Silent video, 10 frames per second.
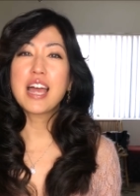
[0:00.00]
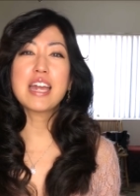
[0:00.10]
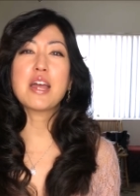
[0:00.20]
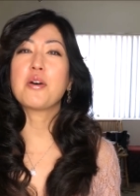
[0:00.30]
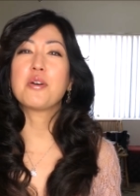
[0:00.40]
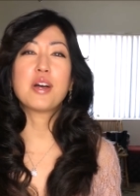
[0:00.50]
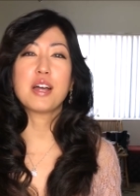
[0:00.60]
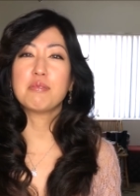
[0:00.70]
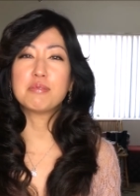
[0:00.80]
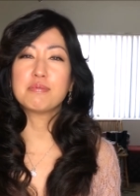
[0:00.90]
I know
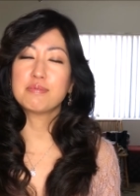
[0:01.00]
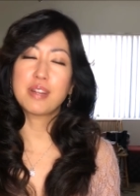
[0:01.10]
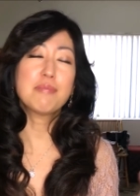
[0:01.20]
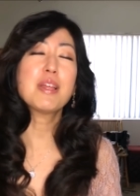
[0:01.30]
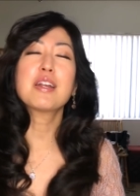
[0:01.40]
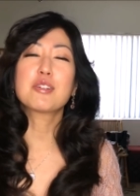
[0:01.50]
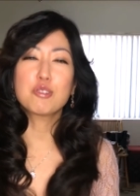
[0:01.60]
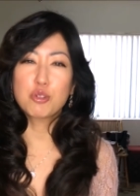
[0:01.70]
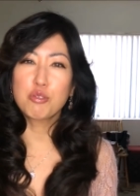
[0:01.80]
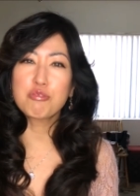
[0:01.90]
I'm not a
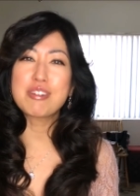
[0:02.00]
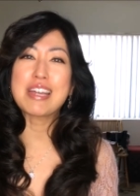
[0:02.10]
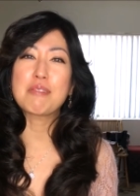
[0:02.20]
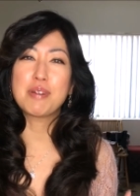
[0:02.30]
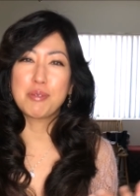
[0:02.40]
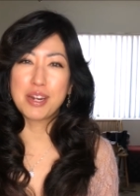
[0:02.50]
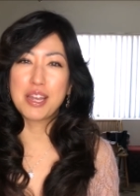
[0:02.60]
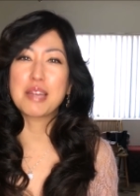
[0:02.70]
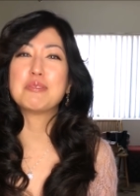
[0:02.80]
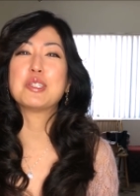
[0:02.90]
control freak, but when
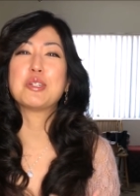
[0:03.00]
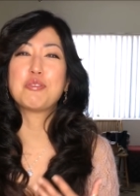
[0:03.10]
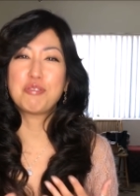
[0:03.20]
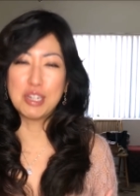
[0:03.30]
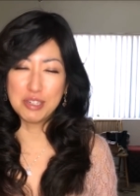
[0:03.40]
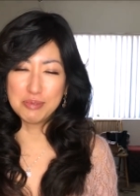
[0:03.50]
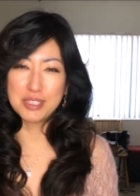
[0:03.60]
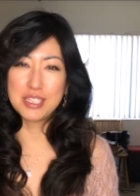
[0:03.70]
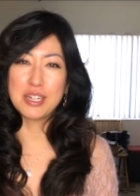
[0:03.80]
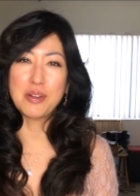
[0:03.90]
it comes to
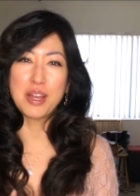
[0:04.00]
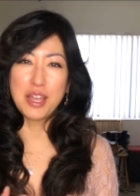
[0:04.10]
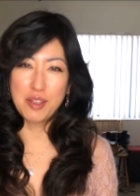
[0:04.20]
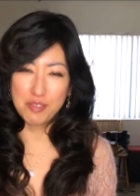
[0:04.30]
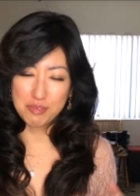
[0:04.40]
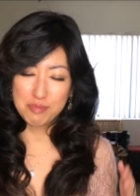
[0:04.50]
films, you know, I have